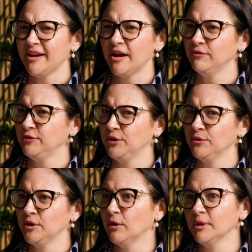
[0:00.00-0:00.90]
Had a
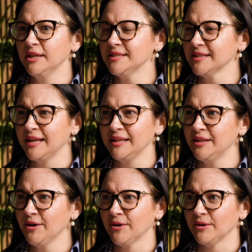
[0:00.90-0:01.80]
few anomalies
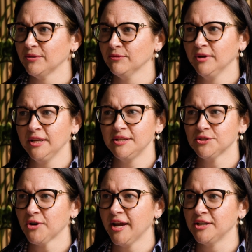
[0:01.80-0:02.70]
lately though. Really
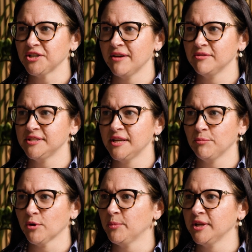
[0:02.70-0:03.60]
strange. I haven't seen
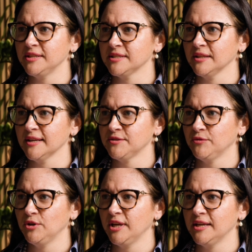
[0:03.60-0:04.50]
properties in the last
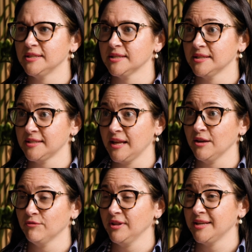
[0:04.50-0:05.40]
few years that are
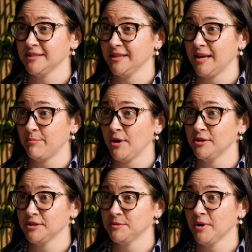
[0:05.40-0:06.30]
selling for less than their
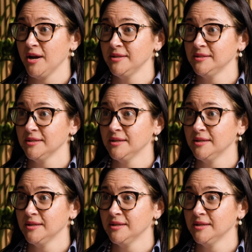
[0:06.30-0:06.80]
purchase price.